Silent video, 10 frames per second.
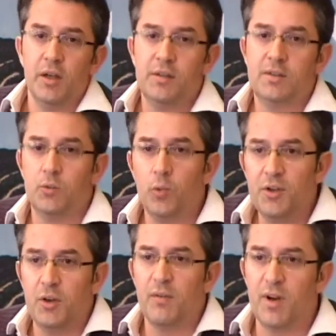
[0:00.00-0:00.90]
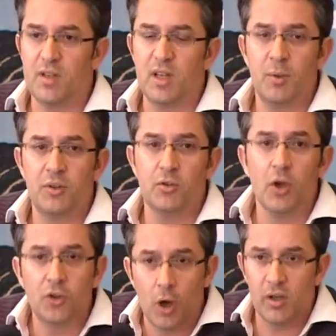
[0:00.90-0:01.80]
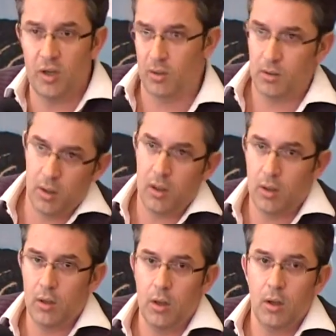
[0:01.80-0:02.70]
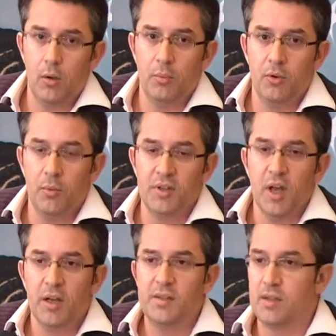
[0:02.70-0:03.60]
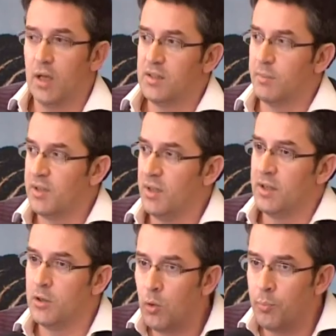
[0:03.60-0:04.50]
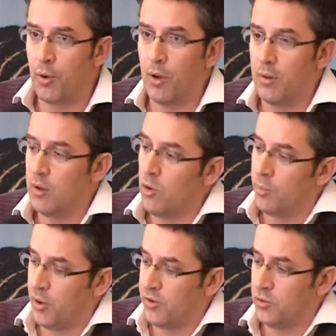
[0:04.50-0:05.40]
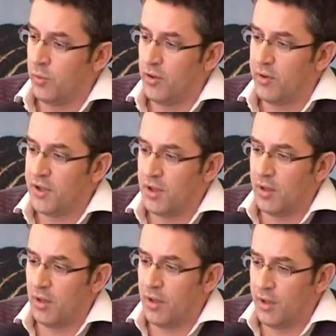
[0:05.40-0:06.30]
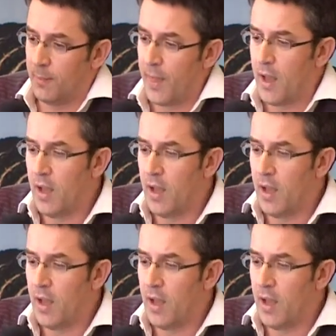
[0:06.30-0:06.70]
It's with the university, but not only of the university. It's a new approach to education and learning.